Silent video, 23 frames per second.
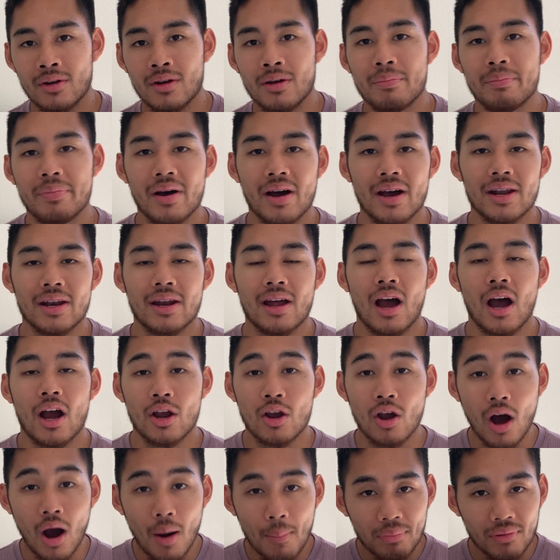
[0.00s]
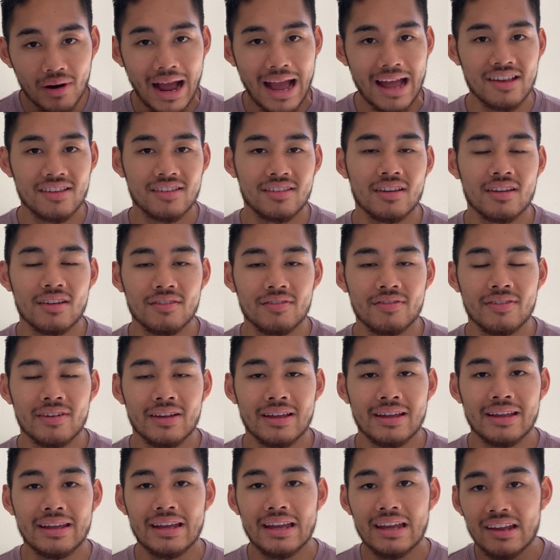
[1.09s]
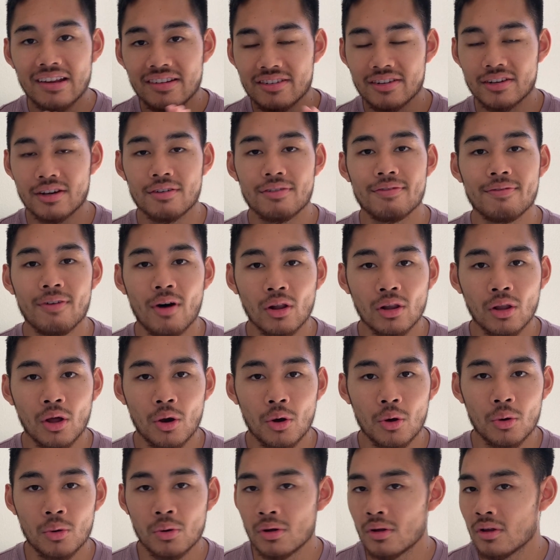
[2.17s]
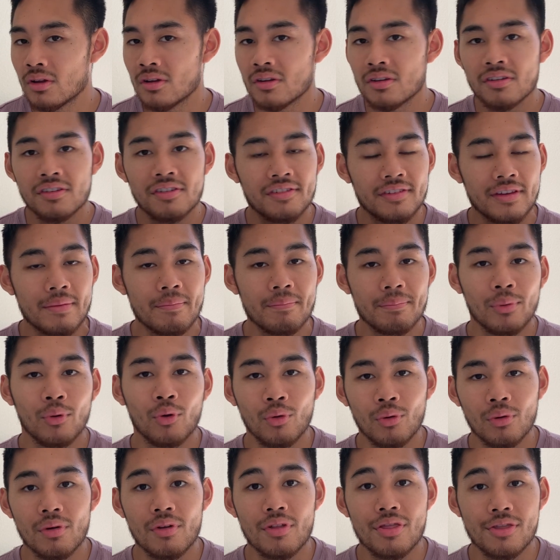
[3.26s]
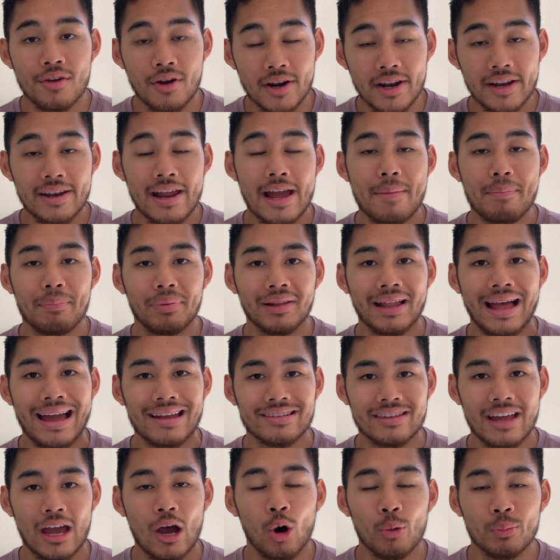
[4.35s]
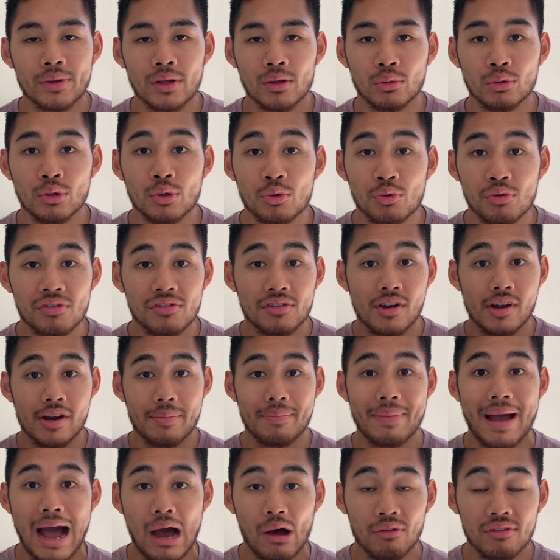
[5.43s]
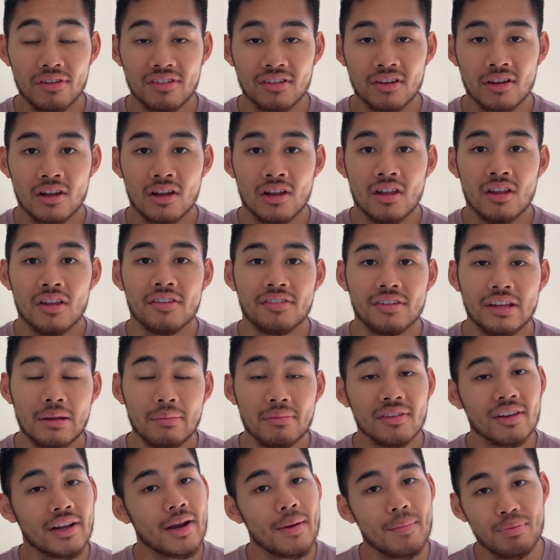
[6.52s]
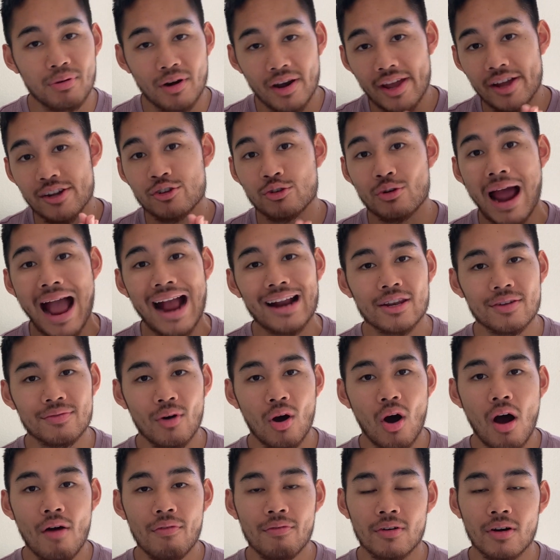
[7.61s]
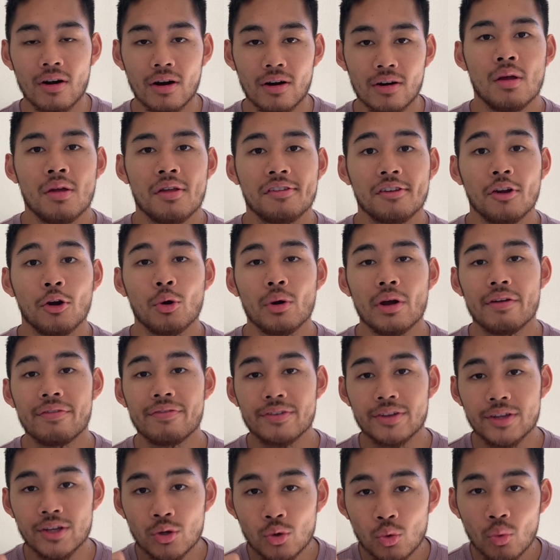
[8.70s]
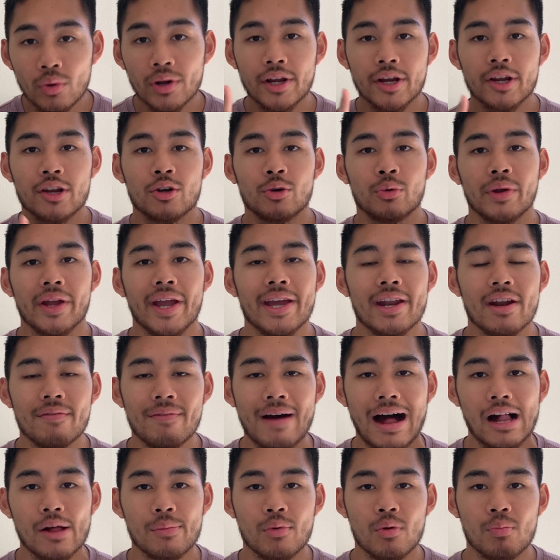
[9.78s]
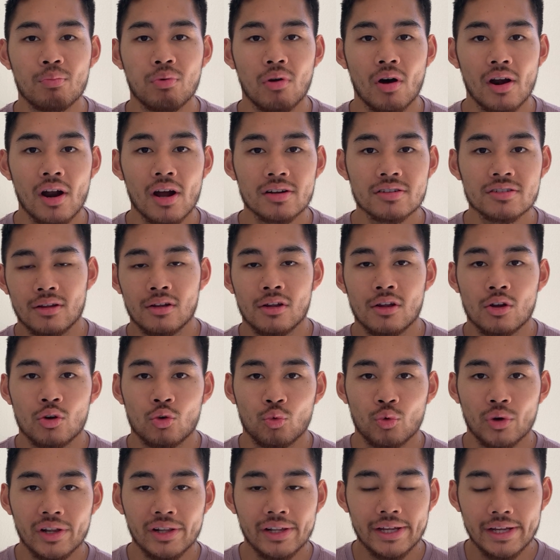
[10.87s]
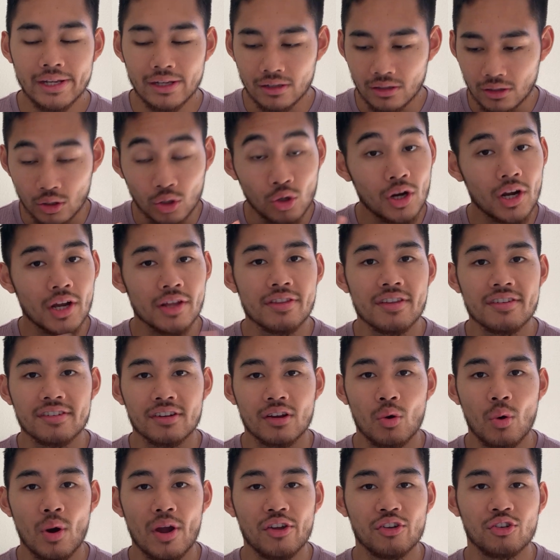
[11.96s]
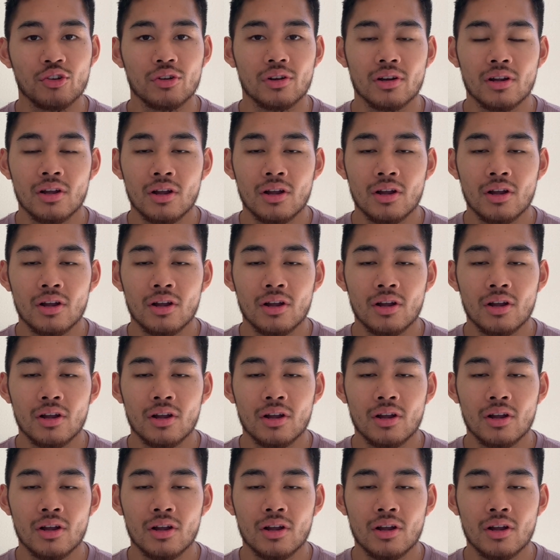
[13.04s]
but a comprehensive, easy to follow, simple 30-day plan to help you lose 30 pounds seems like a pretty attractive offer. So if you want to create a valuable product, really look at this equation